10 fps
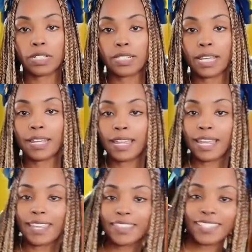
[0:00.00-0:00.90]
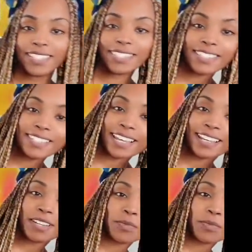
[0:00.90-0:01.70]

to say. And this is the second